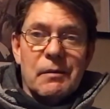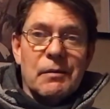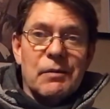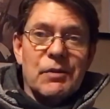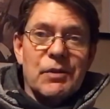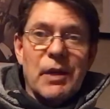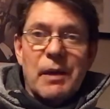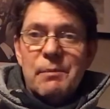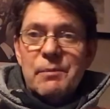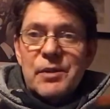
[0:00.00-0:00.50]

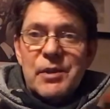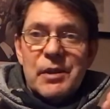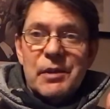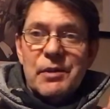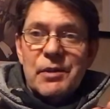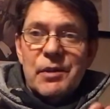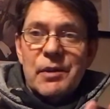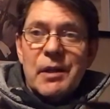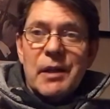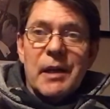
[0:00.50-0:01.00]
jumps
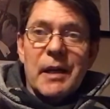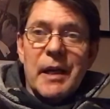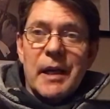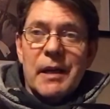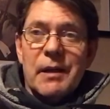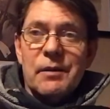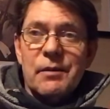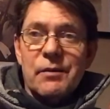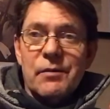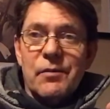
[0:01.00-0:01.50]
into your
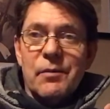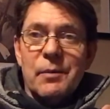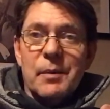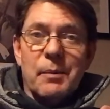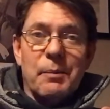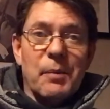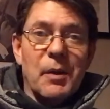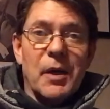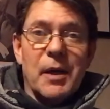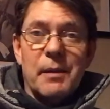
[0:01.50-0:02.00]
hand from the
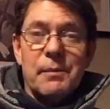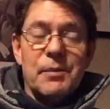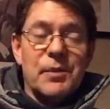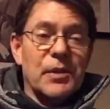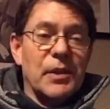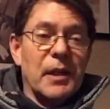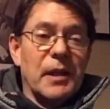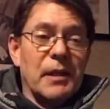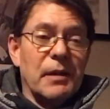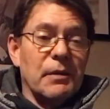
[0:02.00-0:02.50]
pipe
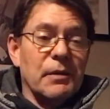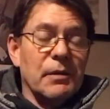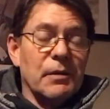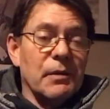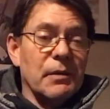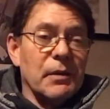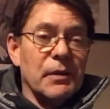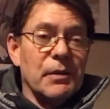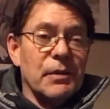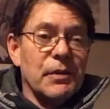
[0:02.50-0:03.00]
stand.
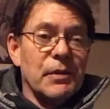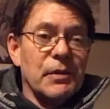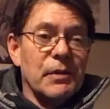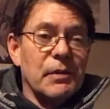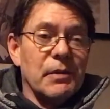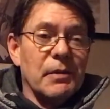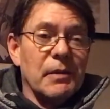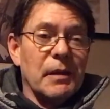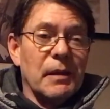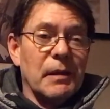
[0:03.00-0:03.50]
That's
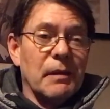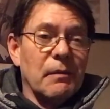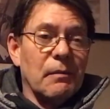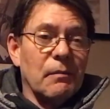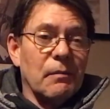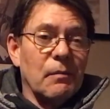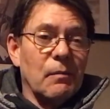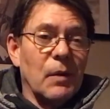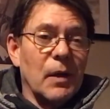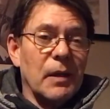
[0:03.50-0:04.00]
how
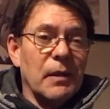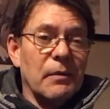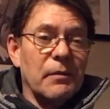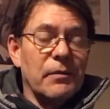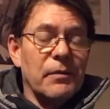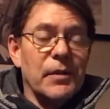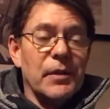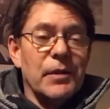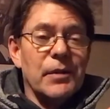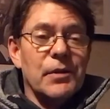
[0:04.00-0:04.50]
well it
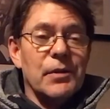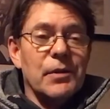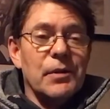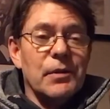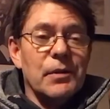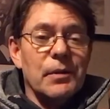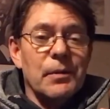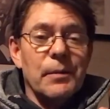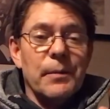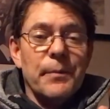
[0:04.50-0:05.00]
fits, you
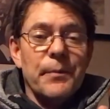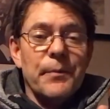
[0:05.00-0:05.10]
know.